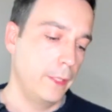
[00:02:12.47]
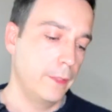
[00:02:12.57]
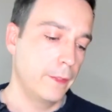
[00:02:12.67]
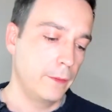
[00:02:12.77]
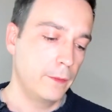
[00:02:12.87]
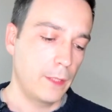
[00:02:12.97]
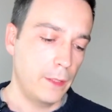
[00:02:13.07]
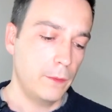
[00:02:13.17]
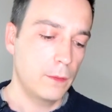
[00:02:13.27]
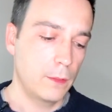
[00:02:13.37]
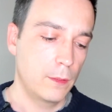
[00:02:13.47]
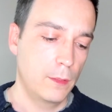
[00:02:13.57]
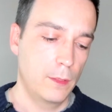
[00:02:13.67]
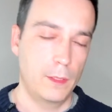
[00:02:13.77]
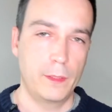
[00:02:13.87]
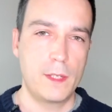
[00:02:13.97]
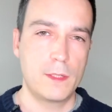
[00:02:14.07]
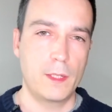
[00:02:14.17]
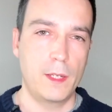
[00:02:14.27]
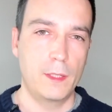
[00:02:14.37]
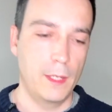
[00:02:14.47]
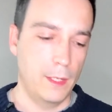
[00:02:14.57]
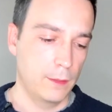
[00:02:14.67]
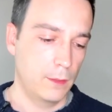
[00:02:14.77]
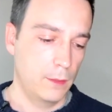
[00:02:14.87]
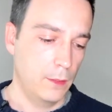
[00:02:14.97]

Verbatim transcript: In the intent, they say that